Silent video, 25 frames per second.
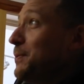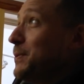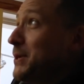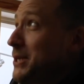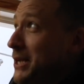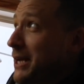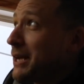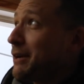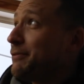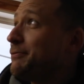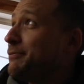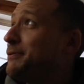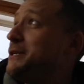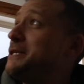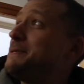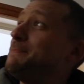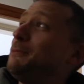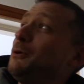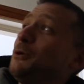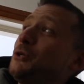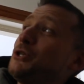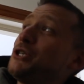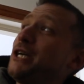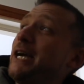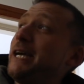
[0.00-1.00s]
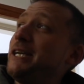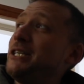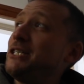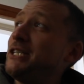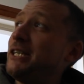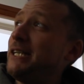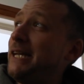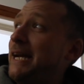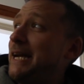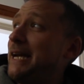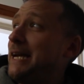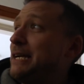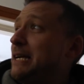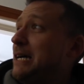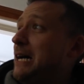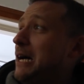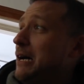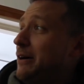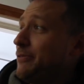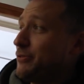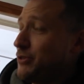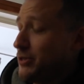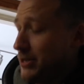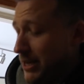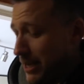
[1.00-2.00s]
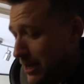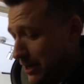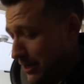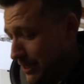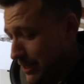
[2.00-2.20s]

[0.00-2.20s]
We're doing a fuse board change today after an